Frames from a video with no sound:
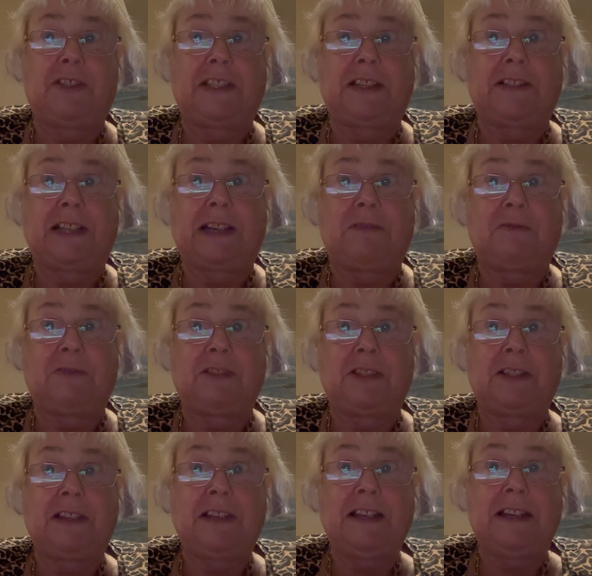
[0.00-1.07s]
it out.
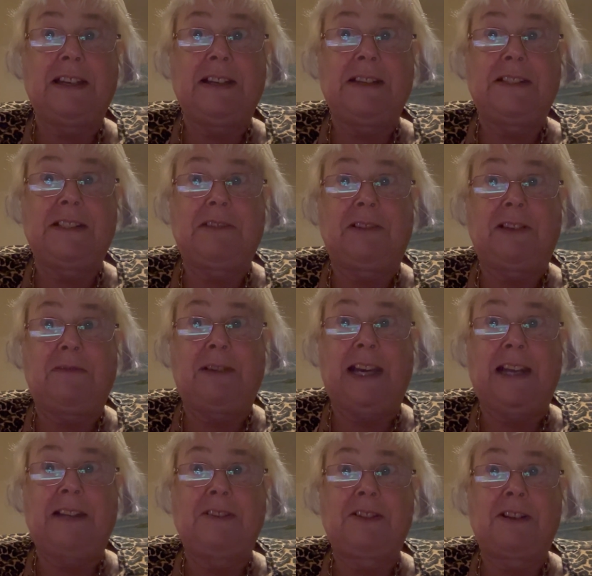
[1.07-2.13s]
So you
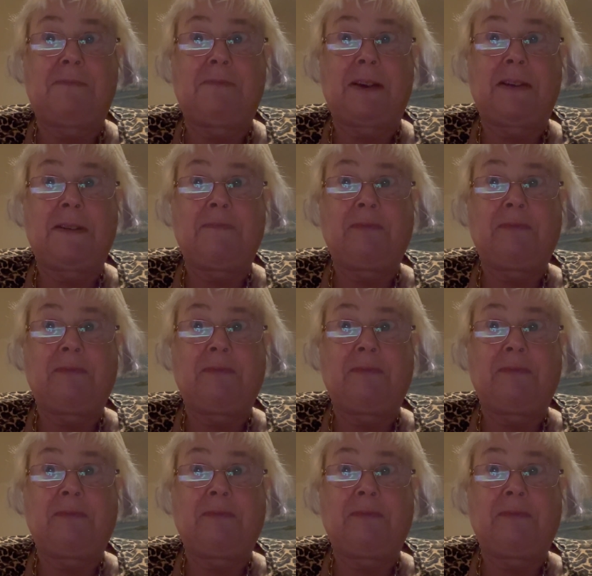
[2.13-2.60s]
end up